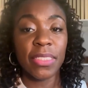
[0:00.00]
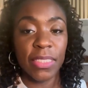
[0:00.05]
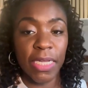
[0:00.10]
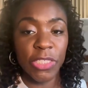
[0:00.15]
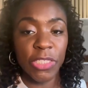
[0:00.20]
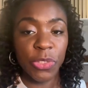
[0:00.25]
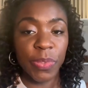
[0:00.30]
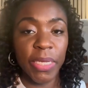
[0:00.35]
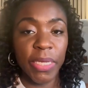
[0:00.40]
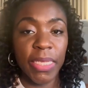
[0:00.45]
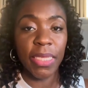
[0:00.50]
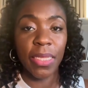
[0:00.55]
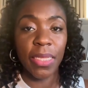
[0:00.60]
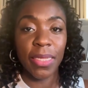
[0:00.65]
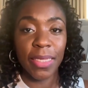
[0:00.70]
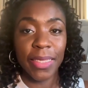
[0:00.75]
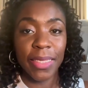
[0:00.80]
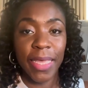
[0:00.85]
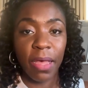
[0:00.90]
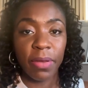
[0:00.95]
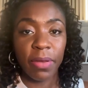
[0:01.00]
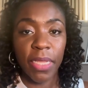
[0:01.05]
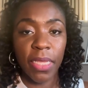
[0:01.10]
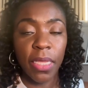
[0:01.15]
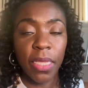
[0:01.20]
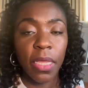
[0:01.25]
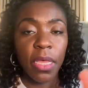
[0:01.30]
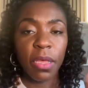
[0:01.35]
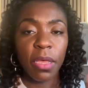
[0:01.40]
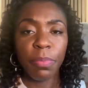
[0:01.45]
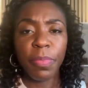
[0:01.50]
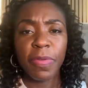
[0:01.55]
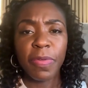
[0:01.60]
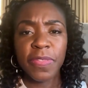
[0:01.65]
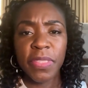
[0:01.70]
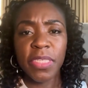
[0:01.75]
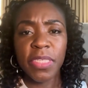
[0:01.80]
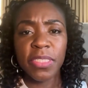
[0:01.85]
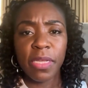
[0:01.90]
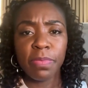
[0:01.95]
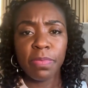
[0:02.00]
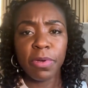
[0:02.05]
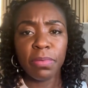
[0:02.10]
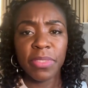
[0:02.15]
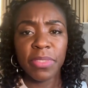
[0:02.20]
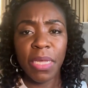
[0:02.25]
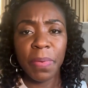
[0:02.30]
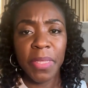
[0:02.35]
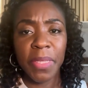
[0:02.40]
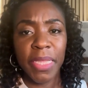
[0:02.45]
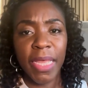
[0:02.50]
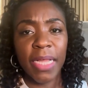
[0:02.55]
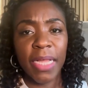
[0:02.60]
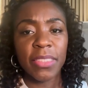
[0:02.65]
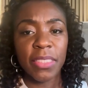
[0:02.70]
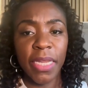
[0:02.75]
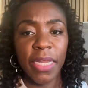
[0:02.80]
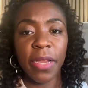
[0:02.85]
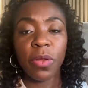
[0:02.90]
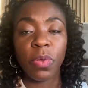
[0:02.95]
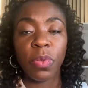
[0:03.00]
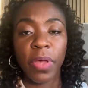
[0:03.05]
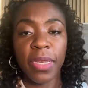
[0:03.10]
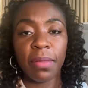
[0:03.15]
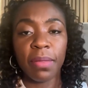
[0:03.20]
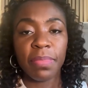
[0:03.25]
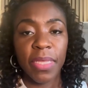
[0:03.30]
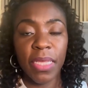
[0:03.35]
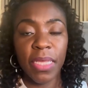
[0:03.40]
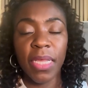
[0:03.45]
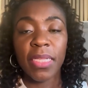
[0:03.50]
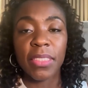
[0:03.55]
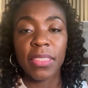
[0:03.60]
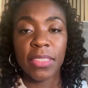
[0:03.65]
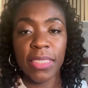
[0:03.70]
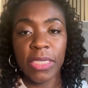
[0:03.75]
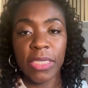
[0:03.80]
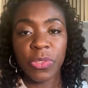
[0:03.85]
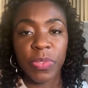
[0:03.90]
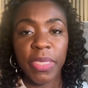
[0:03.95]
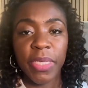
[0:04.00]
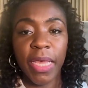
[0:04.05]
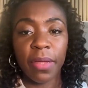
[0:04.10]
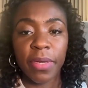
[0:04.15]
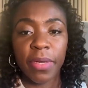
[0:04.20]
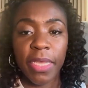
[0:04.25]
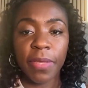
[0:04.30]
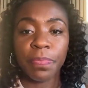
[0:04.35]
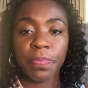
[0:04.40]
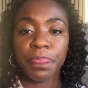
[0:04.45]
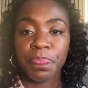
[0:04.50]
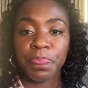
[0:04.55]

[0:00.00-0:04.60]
Sedgwick County. Most of the suburbs that we look at today are going to be in Sedgwick County.